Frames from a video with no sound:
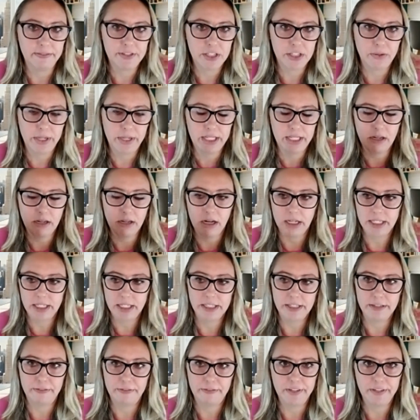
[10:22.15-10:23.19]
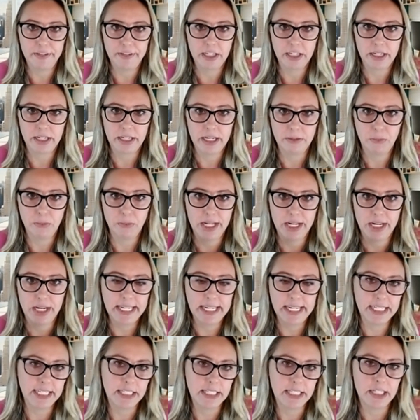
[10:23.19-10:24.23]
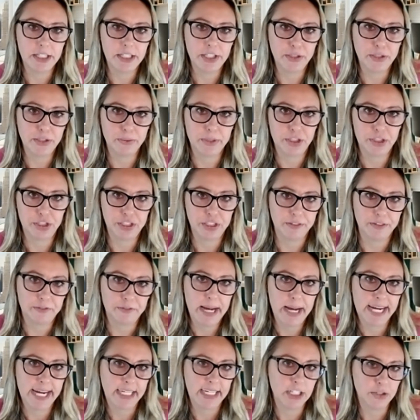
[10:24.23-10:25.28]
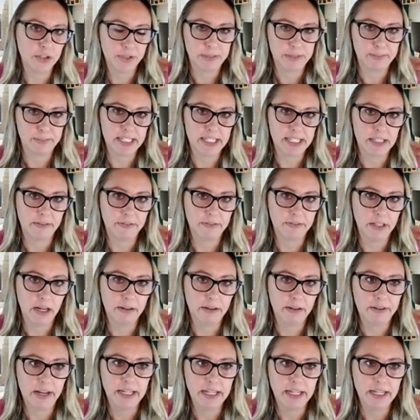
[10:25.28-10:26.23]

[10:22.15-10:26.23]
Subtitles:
So I'd gotten into fear, and what I needed to do was shift back into a space of love.